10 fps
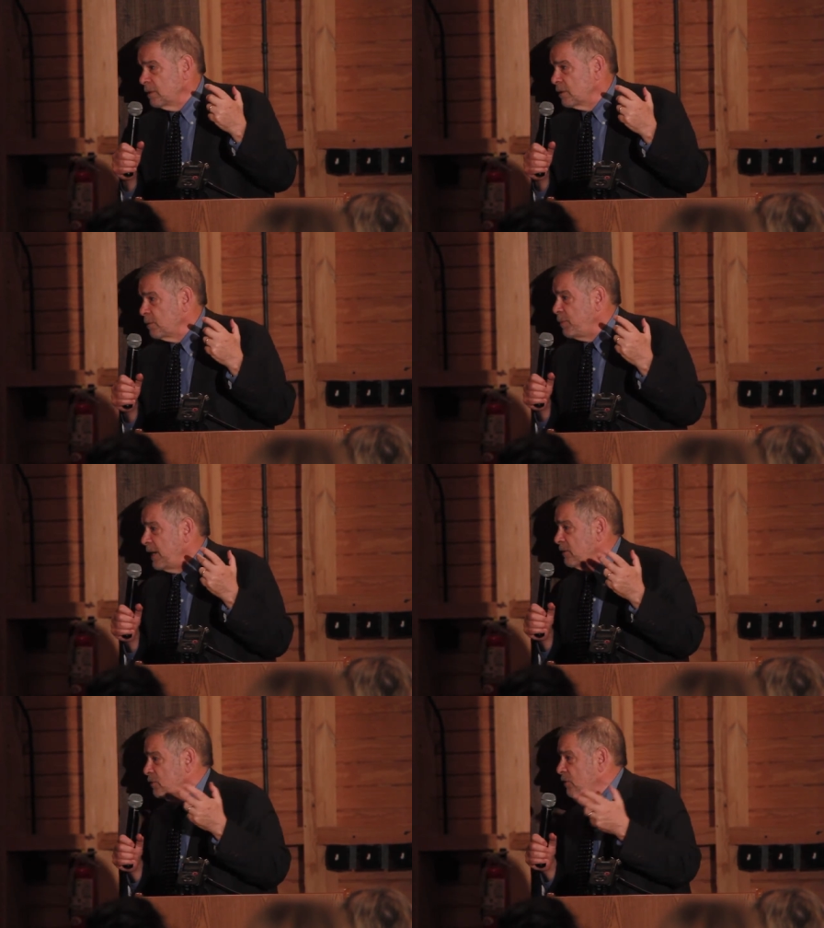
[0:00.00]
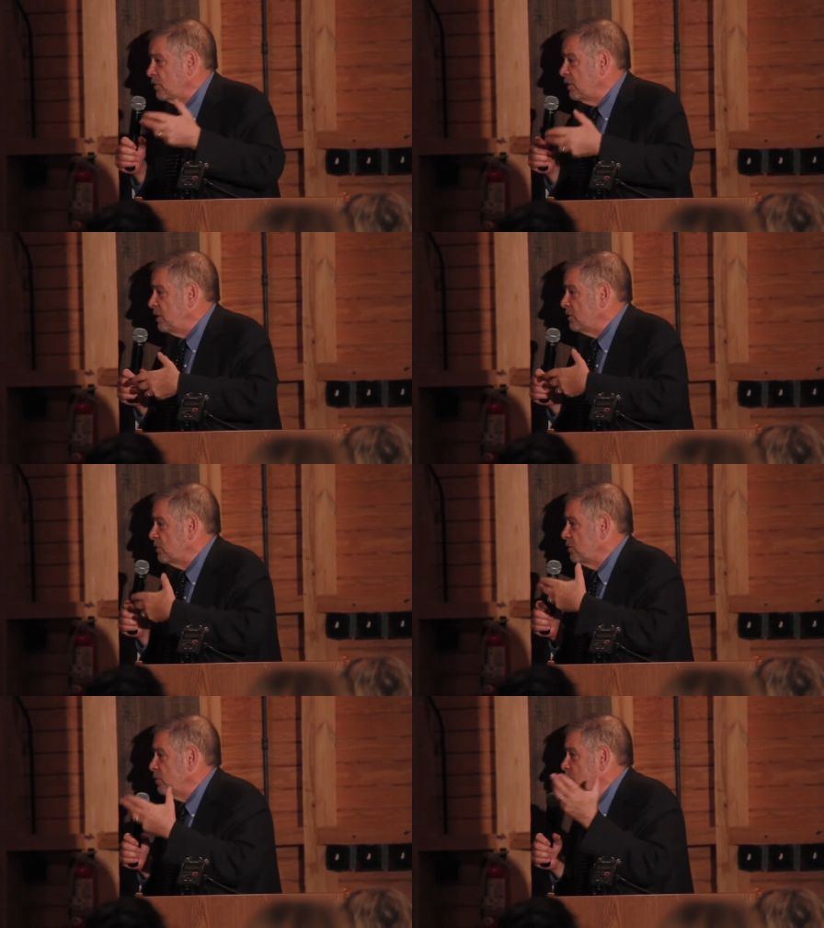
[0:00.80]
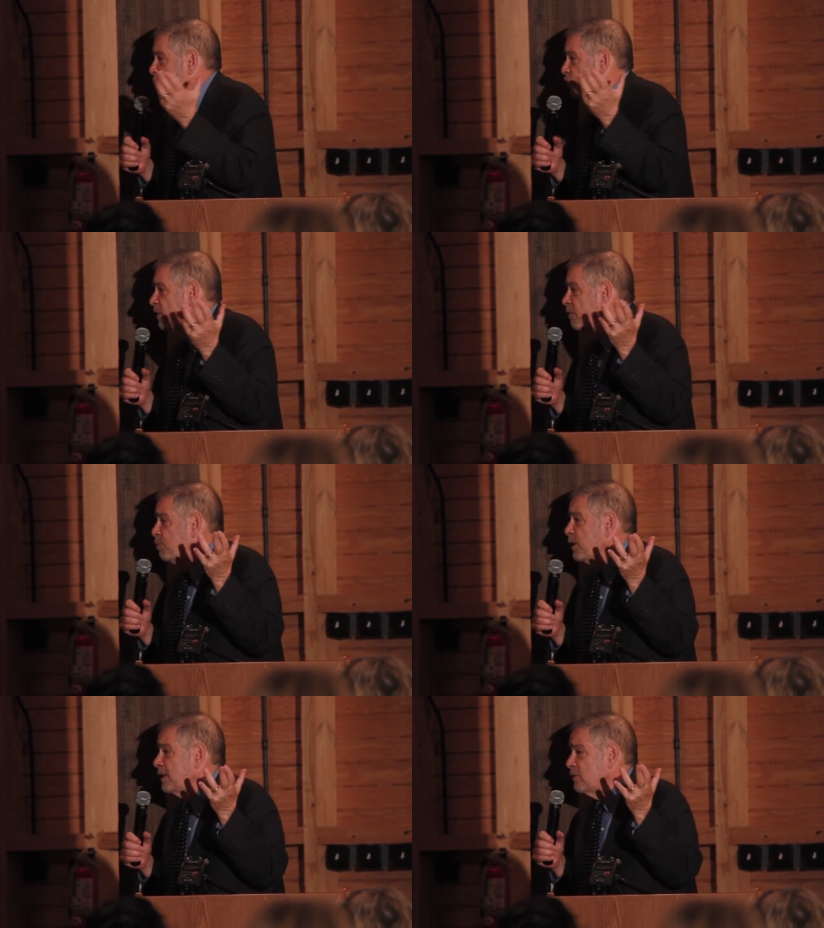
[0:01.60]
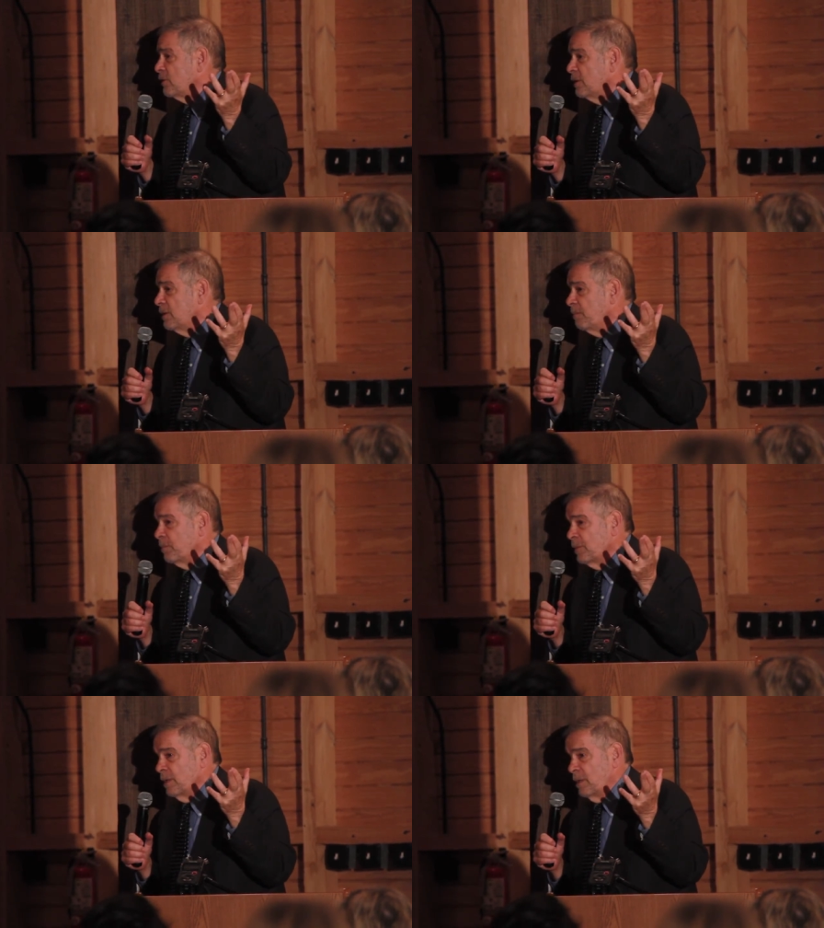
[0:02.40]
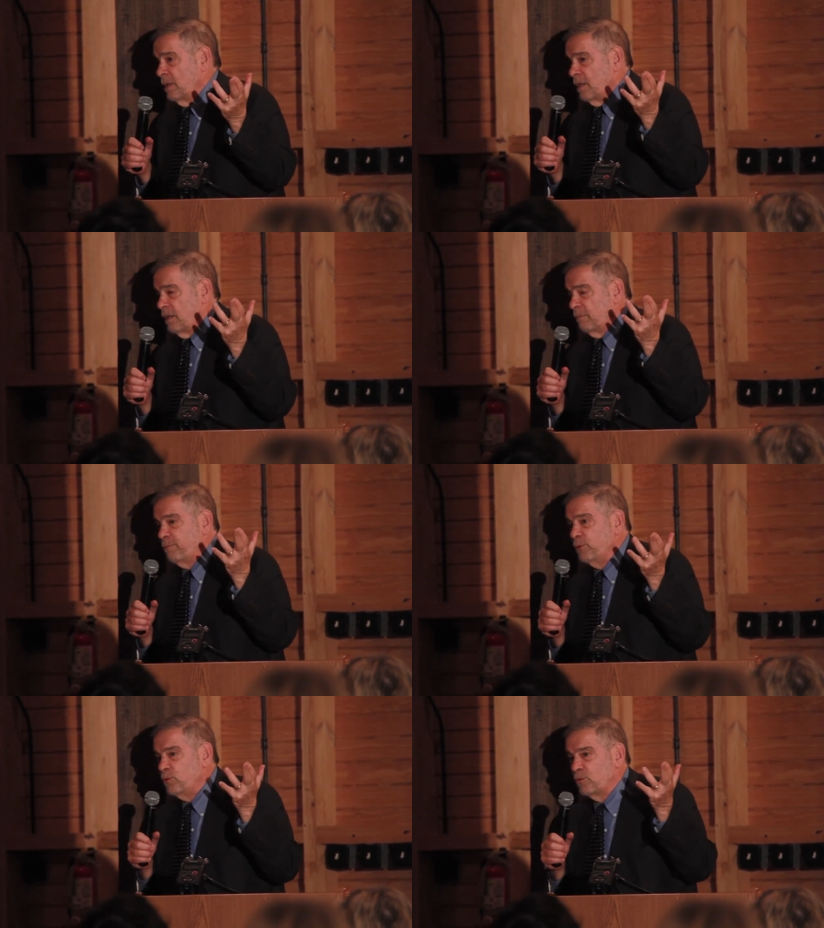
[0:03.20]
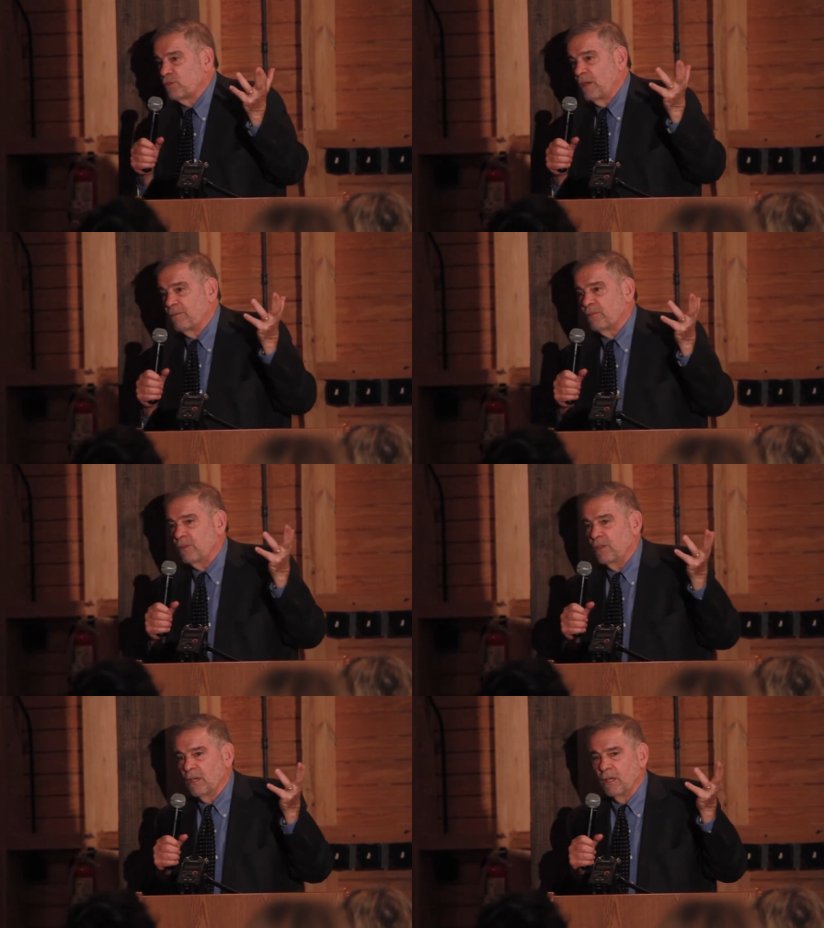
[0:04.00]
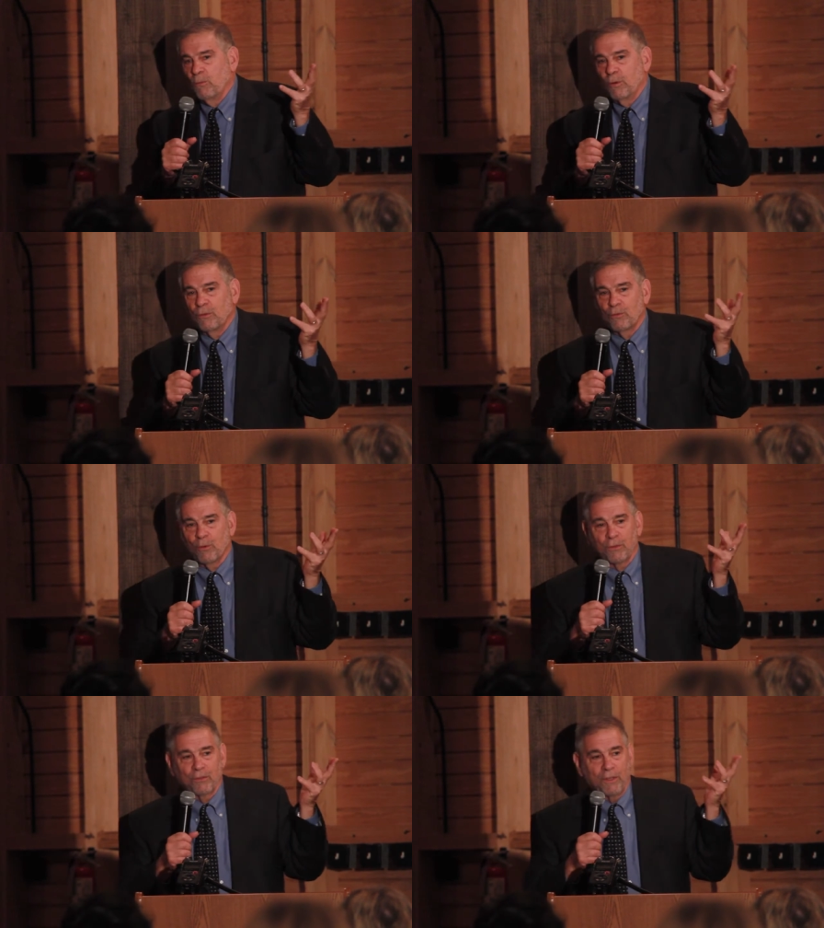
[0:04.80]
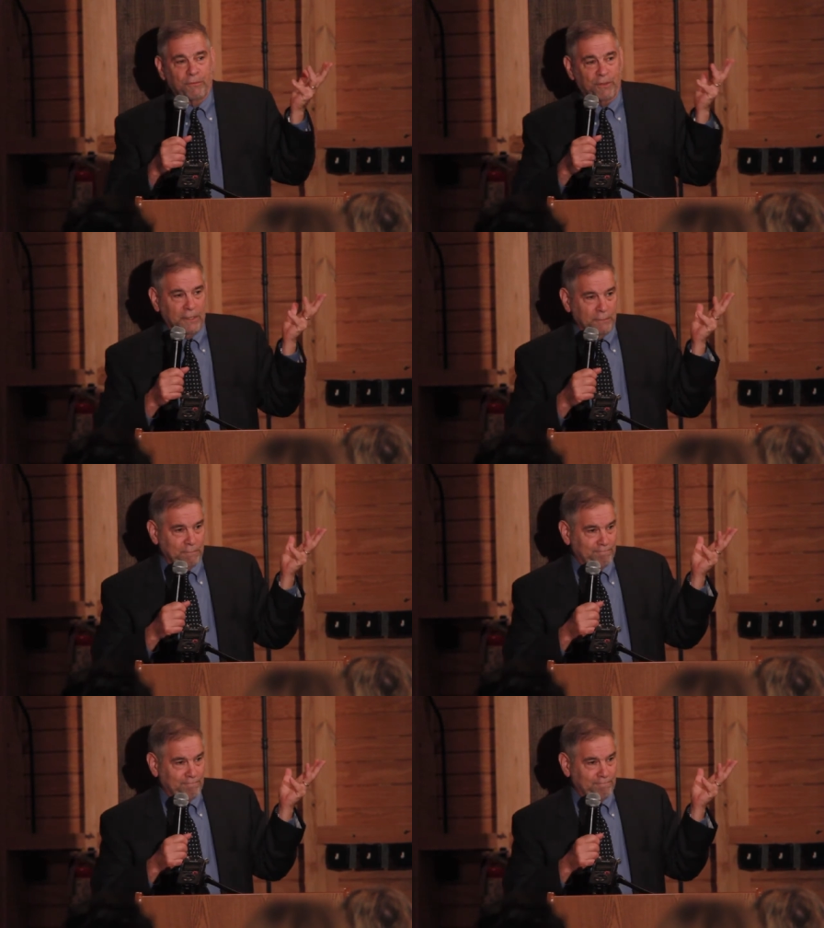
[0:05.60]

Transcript: the capacity to achieve plenty and food safety and resource safety.